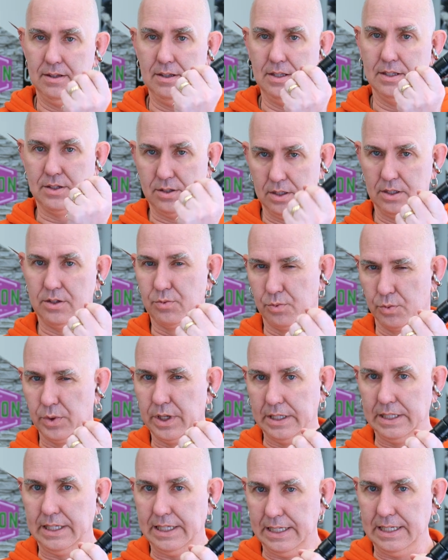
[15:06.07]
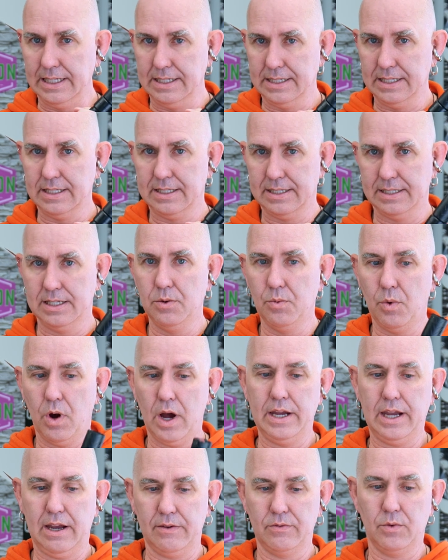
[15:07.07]
it's really easy to see
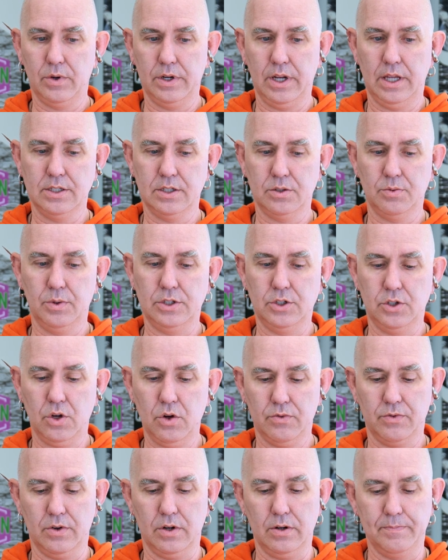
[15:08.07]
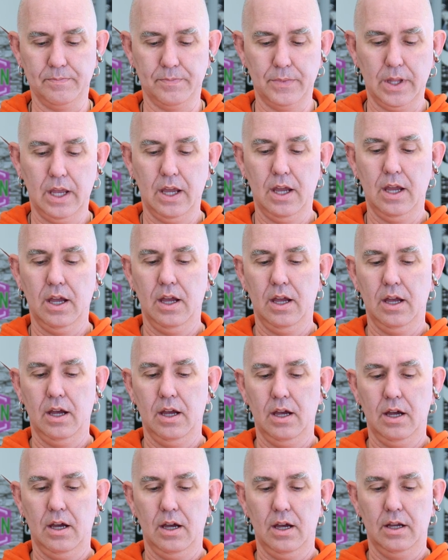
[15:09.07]
why everyone has switched over.
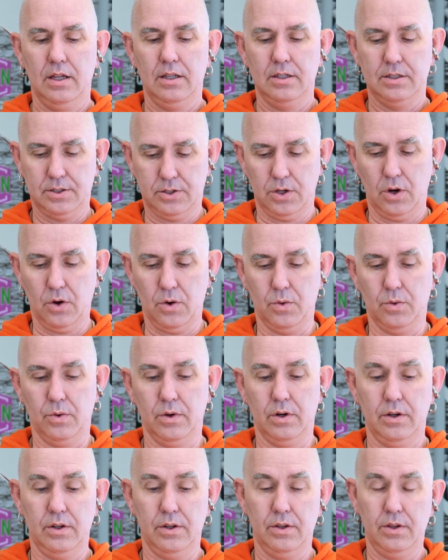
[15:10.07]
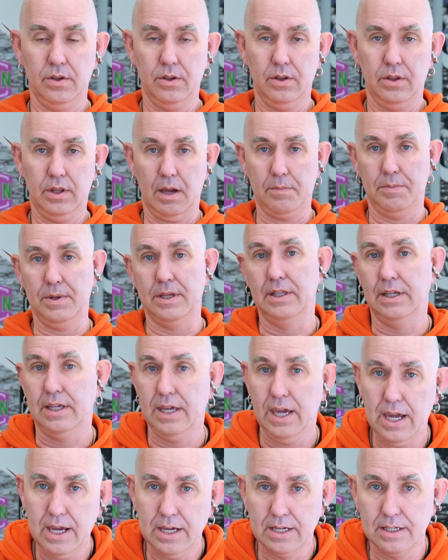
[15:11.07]
So that being the
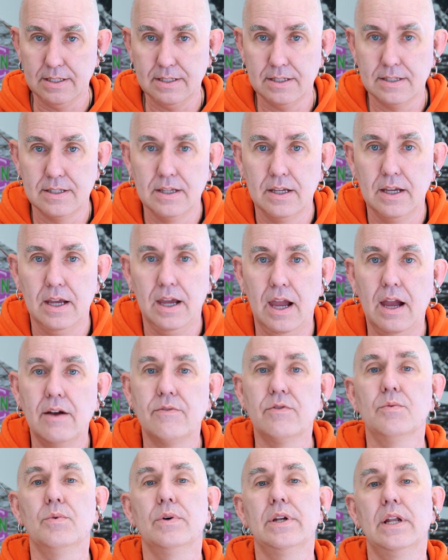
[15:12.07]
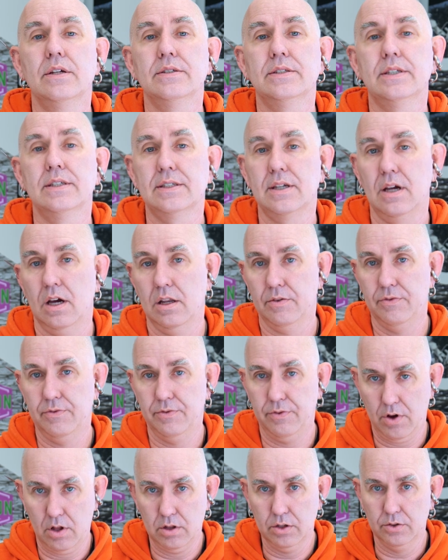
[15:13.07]
case, everyone else has kind of
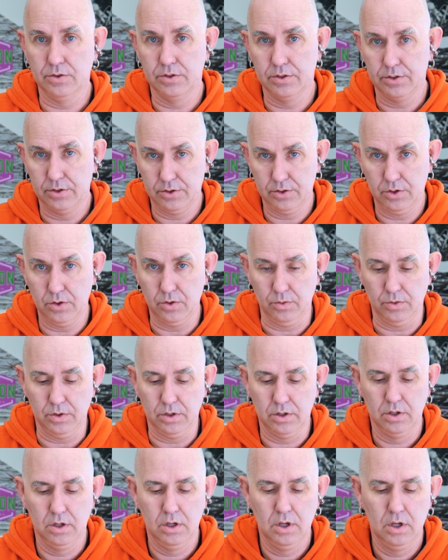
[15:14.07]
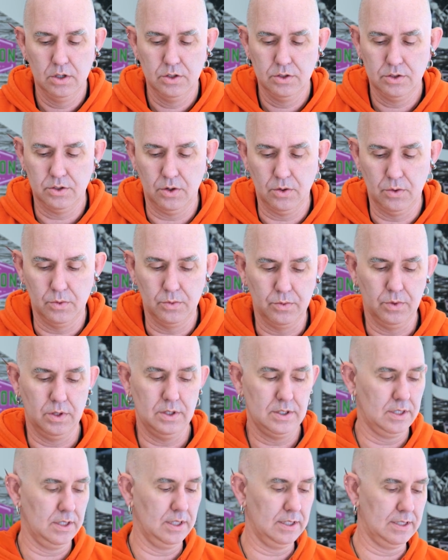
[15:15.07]
followed suit. So
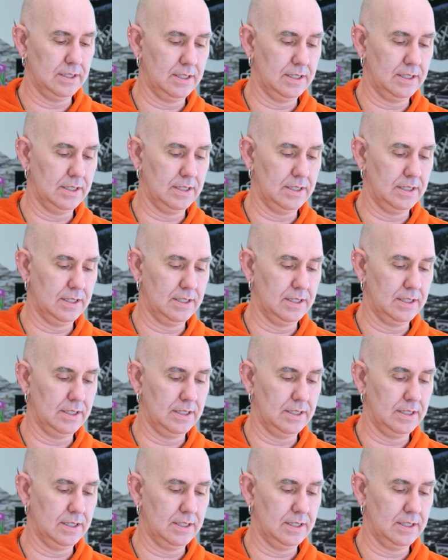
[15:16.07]
this